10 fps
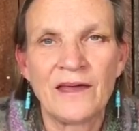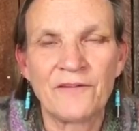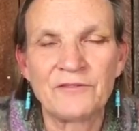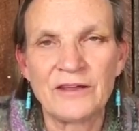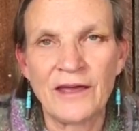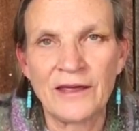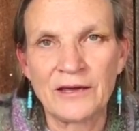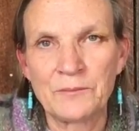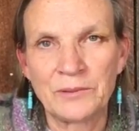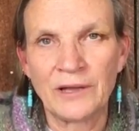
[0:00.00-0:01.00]

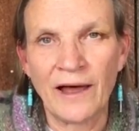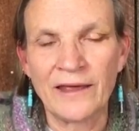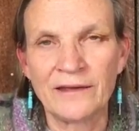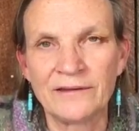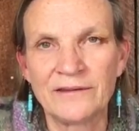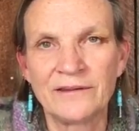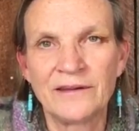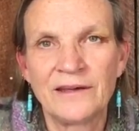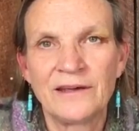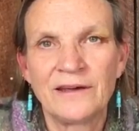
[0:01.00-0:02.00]
FDA compliant.
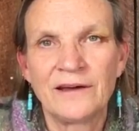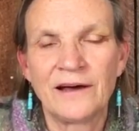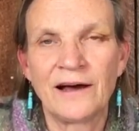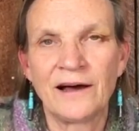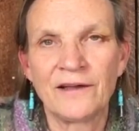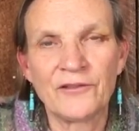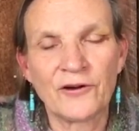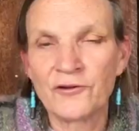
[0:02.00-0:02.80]
There